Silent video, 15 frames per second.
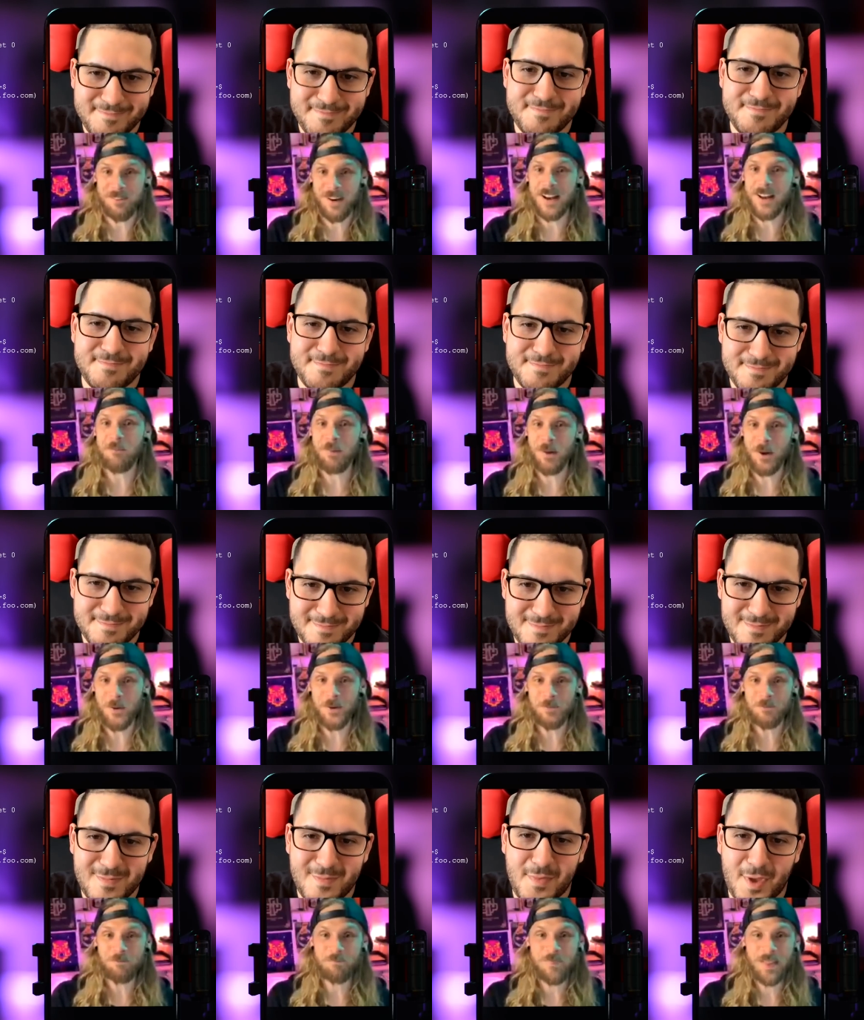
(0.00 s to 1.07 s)
Speaker 1: file upload?
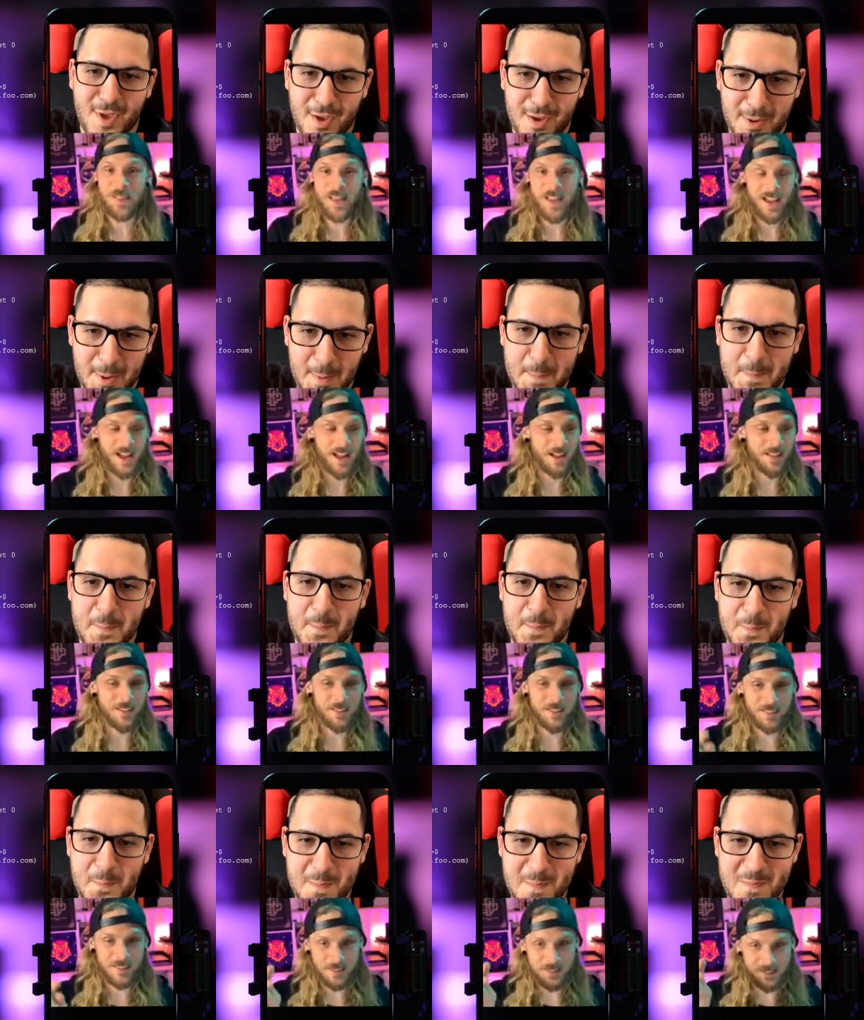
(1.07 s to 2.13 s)
Uh,
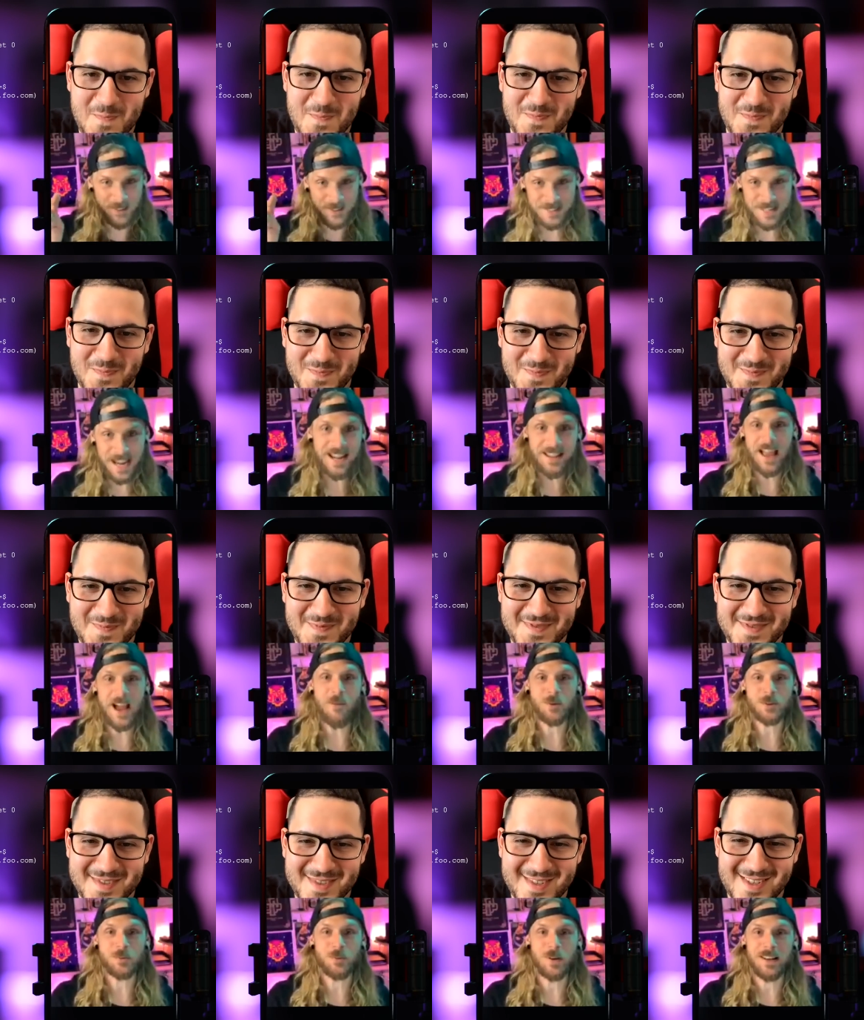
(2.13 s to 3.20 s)
the day that
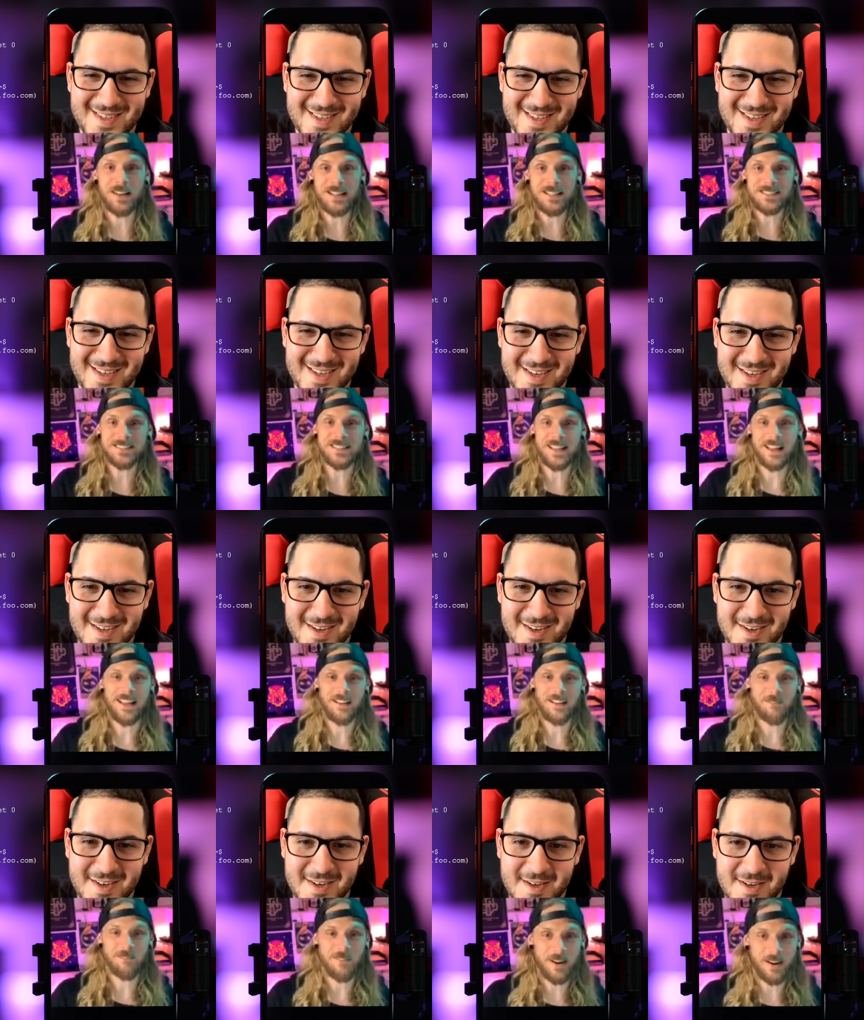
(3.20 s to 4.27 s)
was released it, eh,
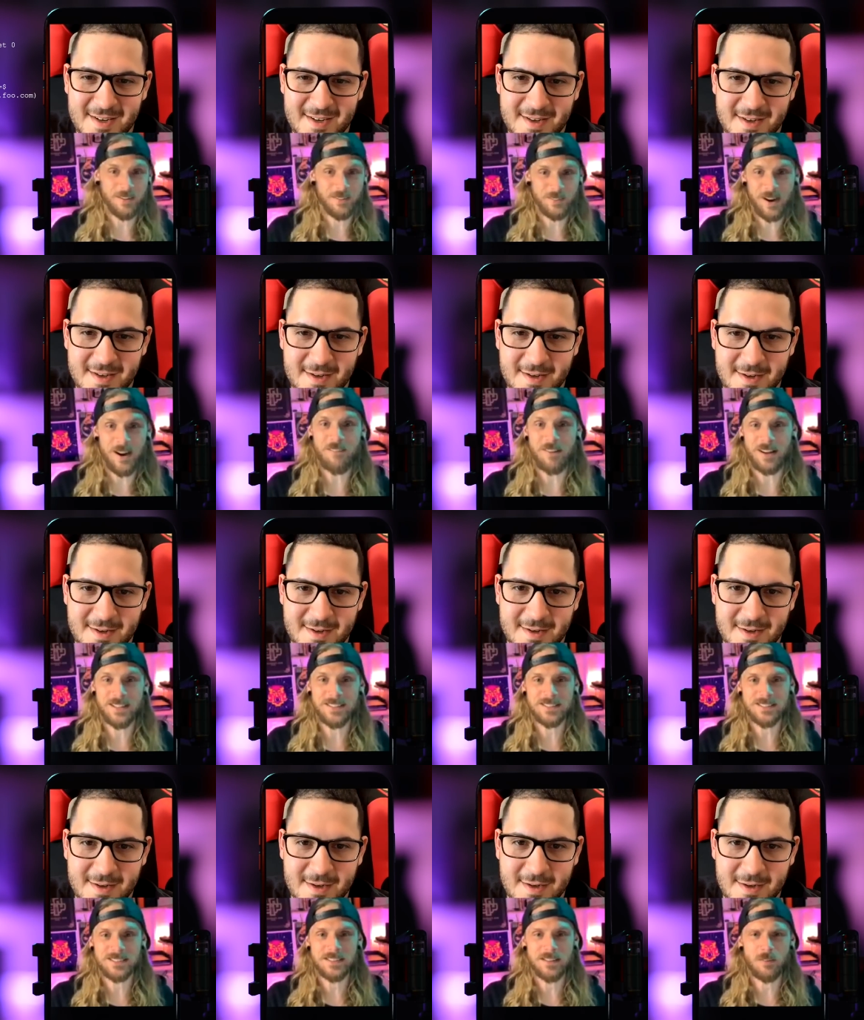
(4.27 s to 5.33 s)
by
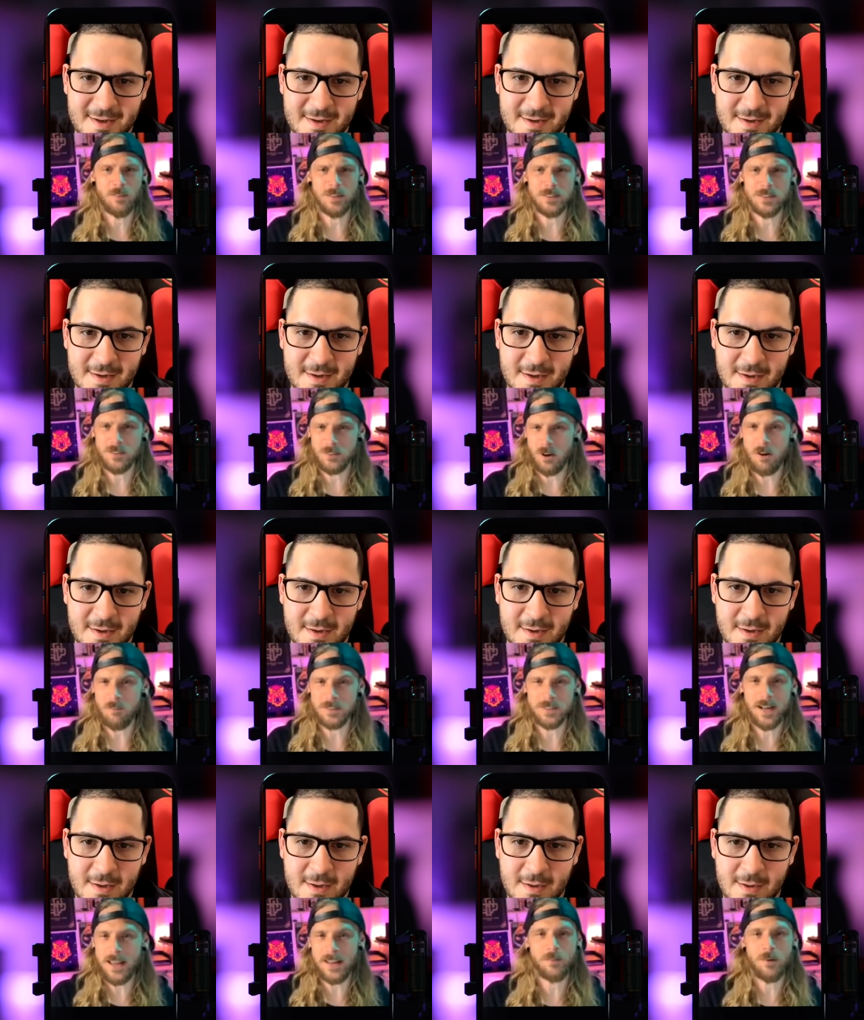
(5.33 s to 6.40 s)
Travis, or is it Tarvis?
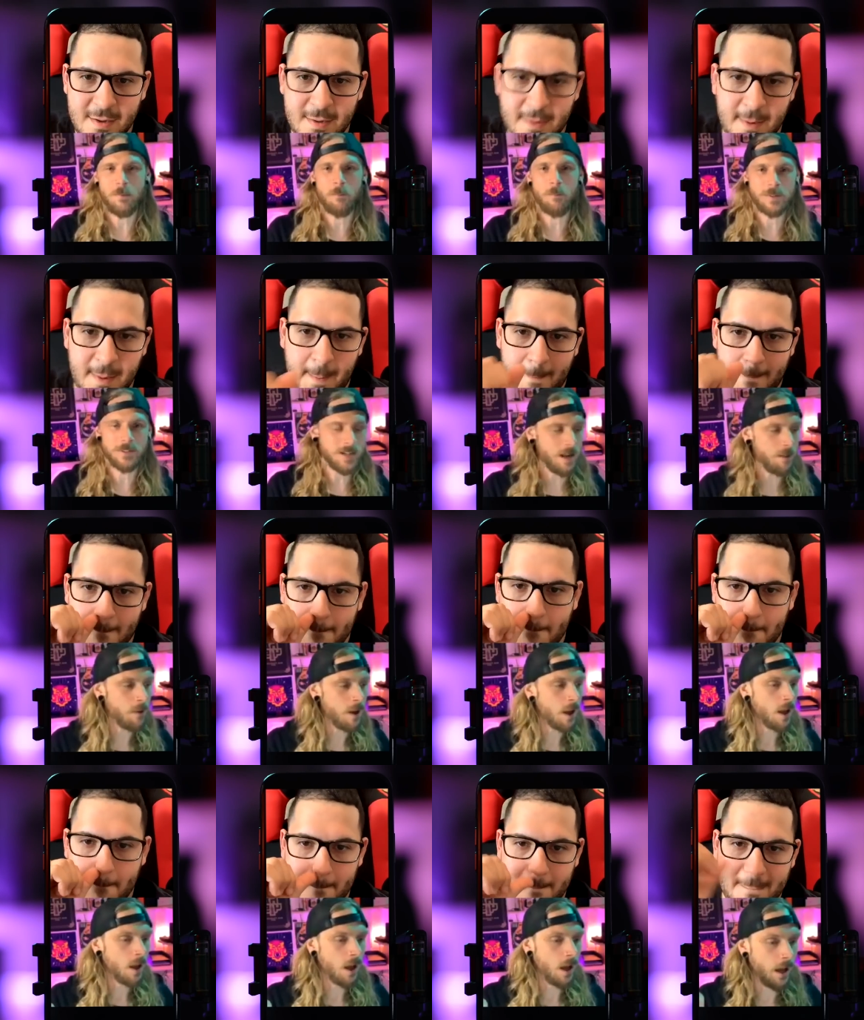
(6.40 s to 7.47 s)
I can't remember his name.
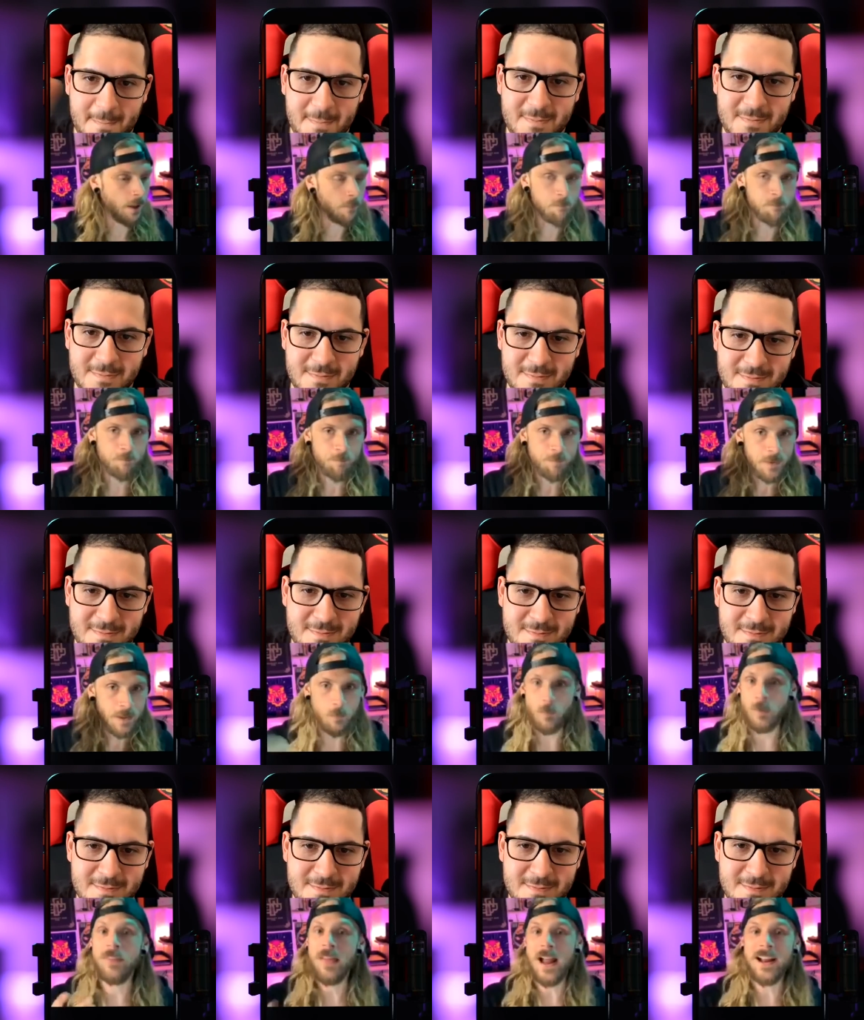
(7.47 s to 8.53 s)
Uh,
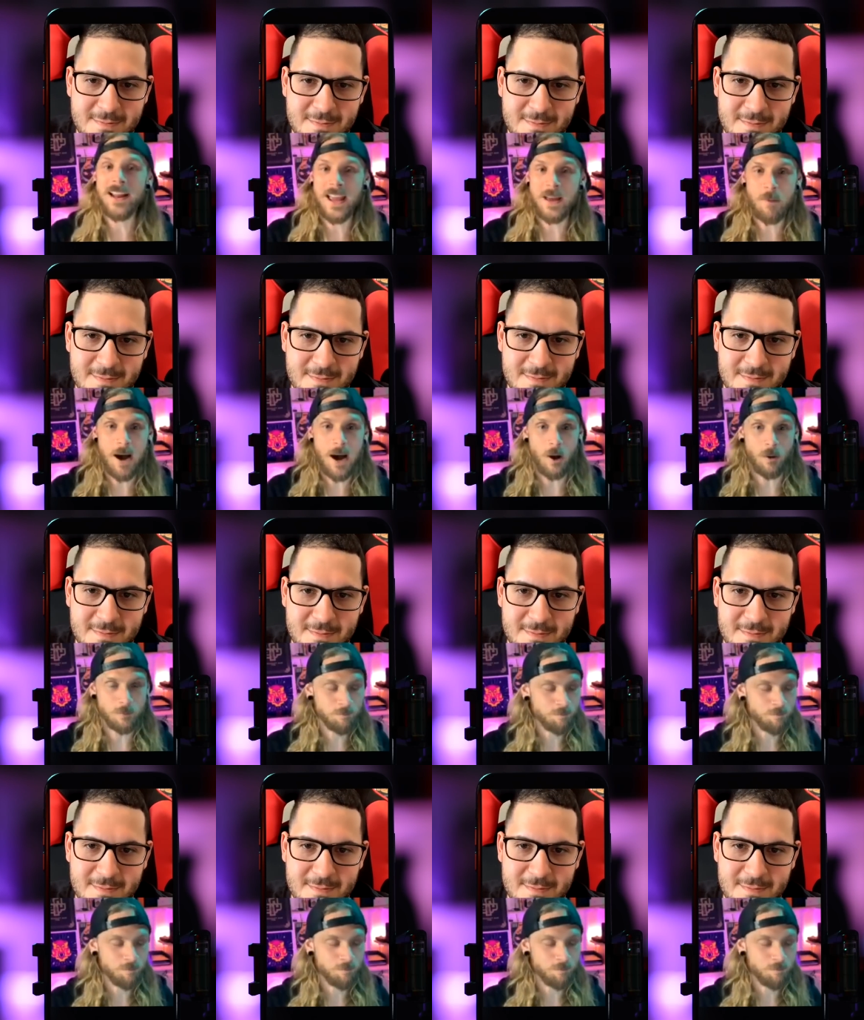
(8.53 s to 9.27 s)
when that came out,